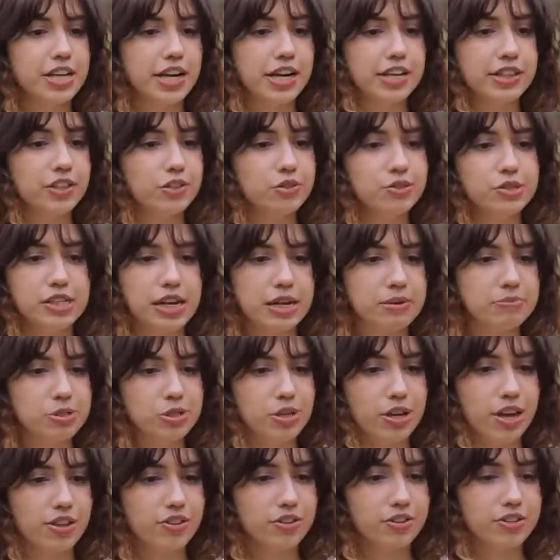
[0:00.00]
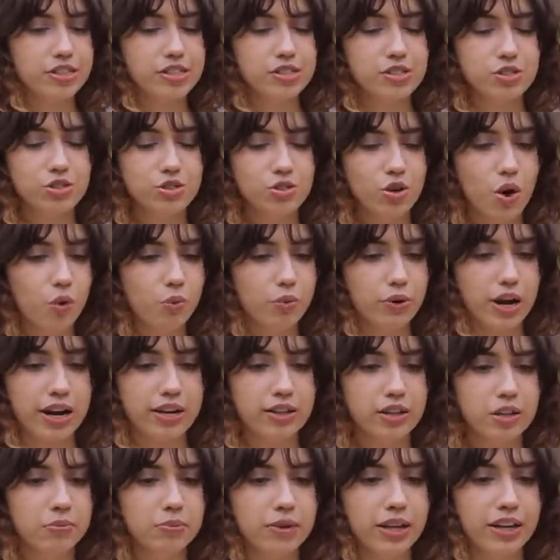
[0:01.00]
saying those names together is so
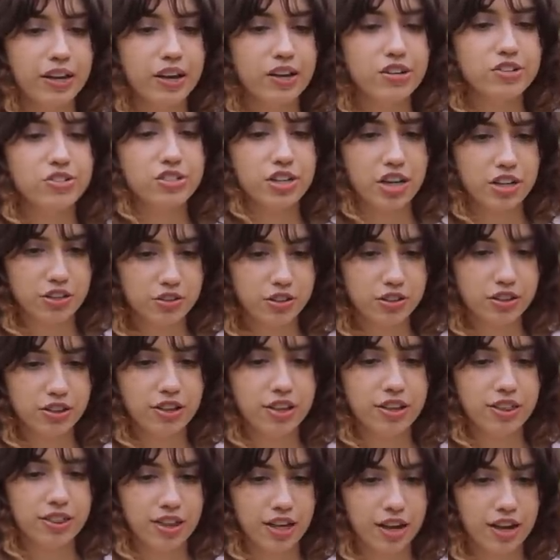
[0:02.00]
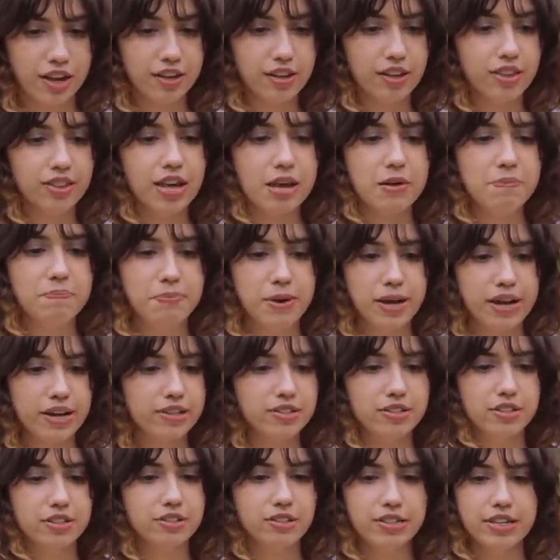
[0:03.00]
random, like I genuinely think they
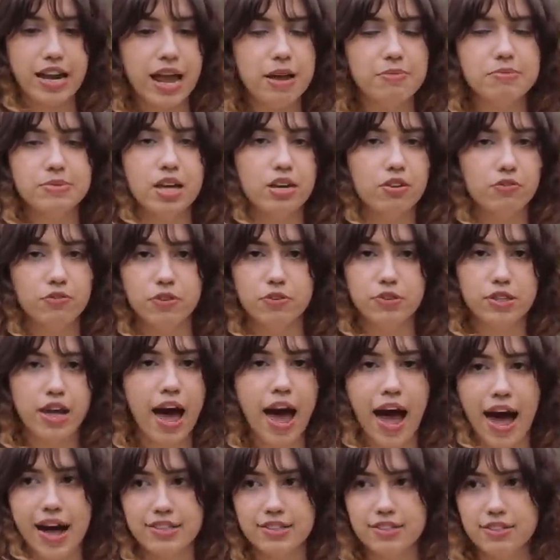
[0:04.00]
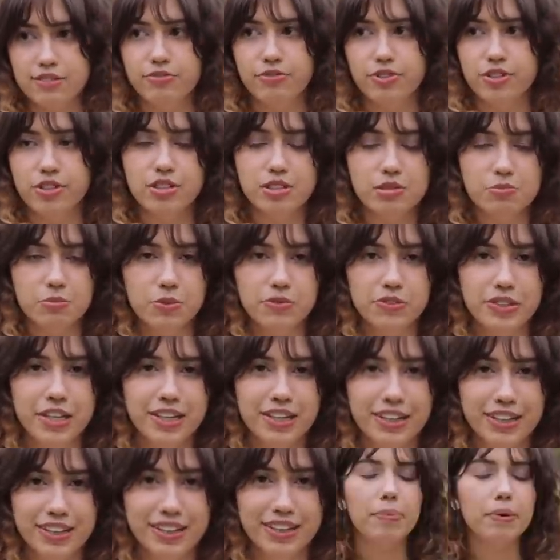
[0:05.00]
picked names out of a hat for this movie.
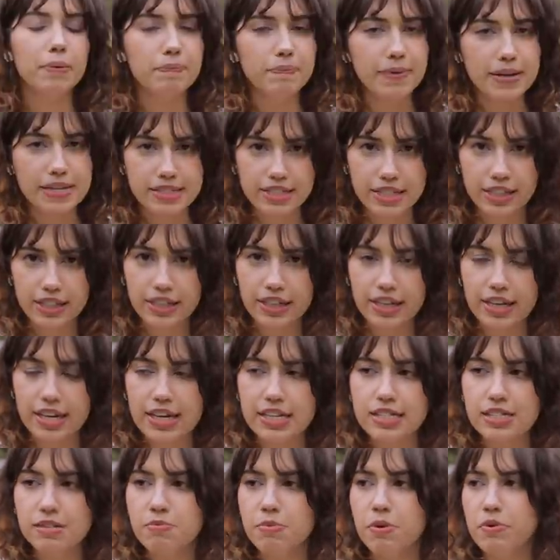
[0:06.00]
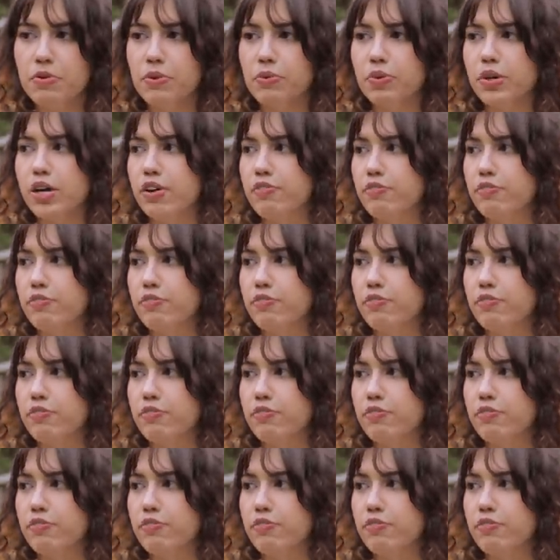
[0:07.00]
But basically, it's a movie where